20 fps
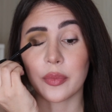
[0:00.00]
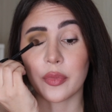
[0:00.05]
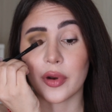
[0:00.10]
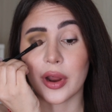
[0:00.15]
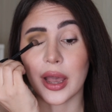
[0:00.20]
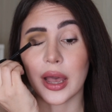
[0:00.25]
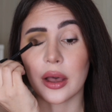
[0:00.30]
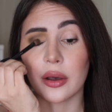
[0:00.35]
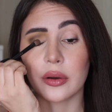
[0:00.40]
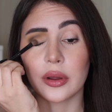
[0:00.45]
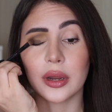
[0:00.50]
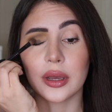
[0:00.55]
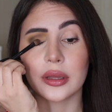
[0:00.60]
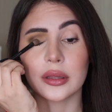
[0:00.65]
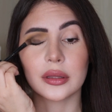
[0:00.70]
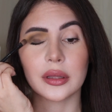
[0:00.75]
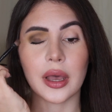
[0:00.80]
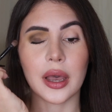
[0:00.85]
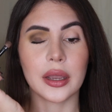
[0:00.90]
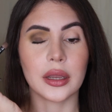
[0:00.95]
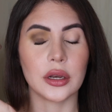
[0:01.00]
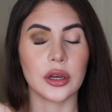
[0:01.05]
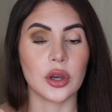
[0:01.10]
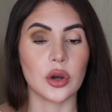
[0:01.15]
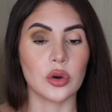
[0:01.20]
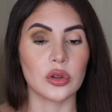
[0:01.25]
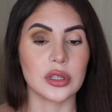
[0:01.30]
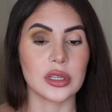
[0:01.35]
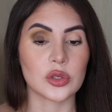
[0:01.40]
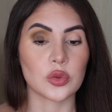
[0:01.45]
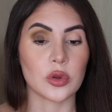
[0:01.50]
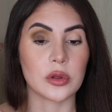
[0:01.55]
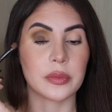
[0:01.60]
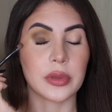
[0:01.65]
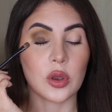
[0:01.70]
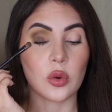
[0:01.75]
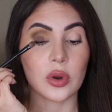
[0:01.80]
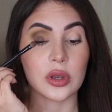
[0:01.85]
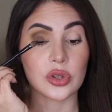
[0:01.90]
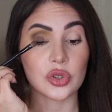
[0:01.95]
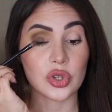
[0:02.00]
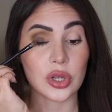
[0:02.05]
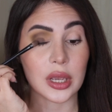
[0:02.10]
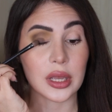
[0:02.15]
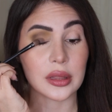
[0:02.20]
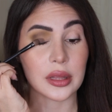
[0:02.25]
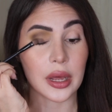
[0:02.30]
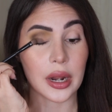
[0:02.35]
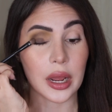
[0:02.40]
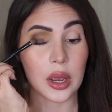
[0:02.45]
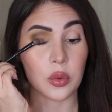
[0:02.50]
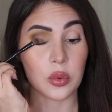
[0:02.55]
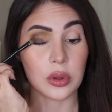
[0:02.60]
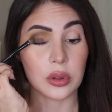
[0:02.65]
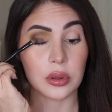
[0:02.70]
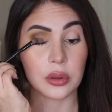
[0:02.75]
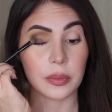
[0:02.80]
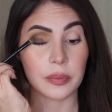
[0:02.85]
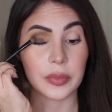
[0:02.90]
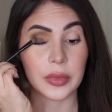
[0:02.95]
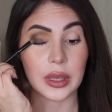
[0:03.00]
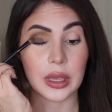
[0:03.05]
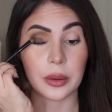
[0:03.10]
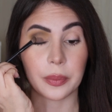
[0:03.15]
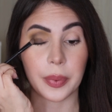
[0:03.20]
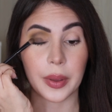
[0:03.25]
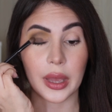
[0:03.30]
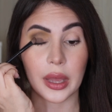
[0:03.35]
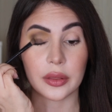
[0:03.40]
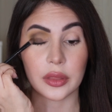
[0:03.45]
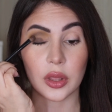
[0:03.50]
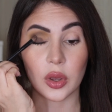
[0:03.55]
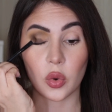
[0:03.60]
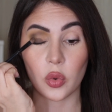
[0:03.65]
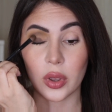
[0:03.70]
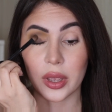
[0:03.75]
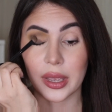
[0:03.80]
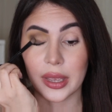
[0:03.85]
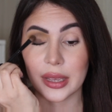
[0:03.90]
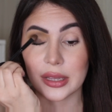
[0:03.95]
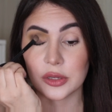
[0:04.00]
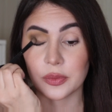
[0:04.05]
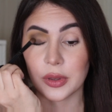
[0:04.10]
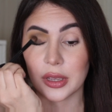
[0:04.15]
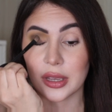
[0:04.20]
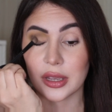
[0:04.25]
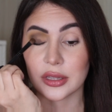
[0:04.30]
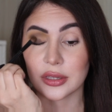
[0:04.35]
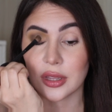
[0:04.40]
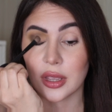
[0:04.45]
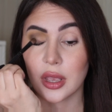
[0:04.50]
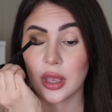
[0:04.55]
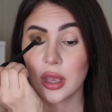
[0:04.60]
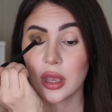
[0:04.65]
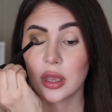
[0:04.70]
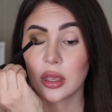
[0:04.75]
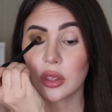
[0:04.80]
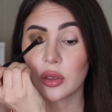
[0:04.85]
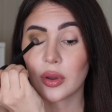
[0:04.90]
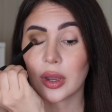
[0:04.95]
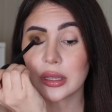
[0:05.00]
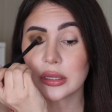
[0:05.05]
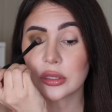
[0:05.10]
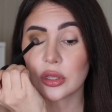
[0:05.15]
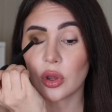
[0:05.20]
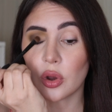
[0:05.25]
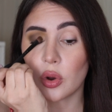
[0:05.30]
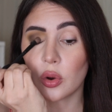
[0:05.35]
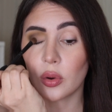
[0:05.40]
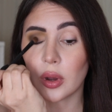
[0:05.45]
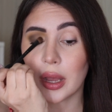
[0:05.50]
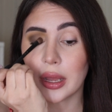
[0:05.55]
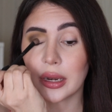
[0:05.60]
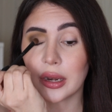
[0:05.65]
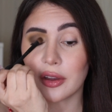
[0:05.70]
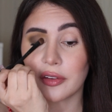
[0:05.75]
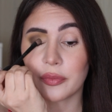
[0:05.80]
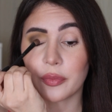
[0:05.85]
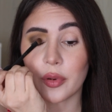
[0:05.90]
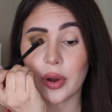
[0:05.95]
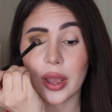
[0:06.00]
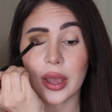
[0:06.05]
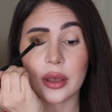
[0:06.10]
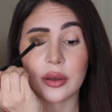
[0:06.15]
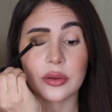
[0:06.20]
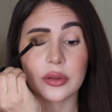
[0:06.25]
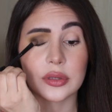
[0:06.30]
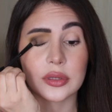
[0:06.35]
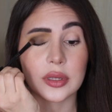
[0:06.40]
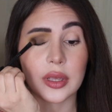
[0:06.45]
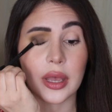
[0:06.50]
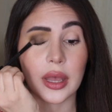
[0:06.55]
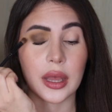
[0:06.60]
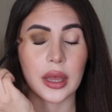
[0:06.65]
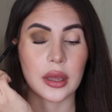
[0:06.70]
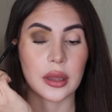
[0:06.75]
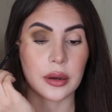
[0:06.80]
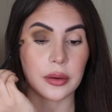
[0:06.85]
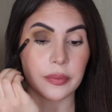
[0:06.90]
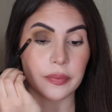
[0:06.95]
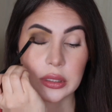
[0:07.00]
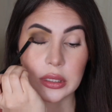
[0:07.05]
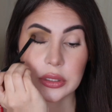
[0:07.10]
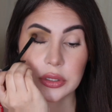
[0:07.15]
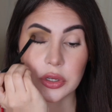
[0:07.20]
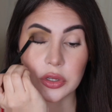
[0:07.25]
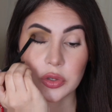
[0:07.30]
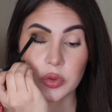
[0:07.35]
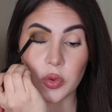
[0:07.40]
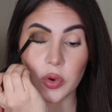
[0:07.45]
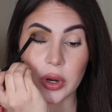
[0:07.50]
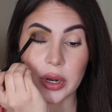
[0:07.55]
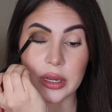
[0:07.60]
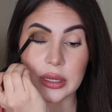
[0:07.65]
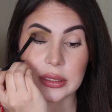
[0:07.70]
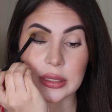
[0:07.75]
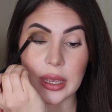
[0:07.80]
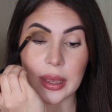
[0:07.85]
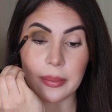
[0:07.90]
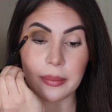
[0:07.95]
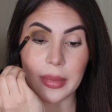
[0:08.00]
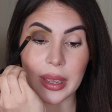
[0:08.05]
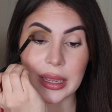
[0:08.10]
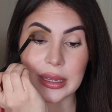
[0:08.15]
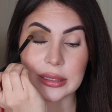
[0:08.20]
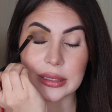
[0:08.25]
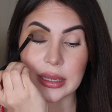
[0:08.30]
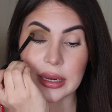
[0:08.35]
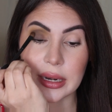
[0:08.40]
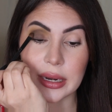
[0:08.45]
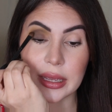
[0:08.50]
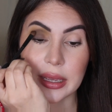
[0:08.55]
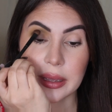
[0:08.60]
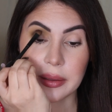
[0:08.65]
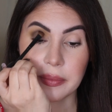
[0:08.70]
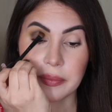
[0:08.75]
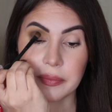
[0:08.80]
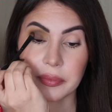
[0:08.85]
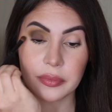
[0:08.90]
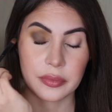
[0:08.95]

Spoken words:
brown, and I know this will be one shade that I will heat pan the quickest because you guys know I love browns and this just works amazingly.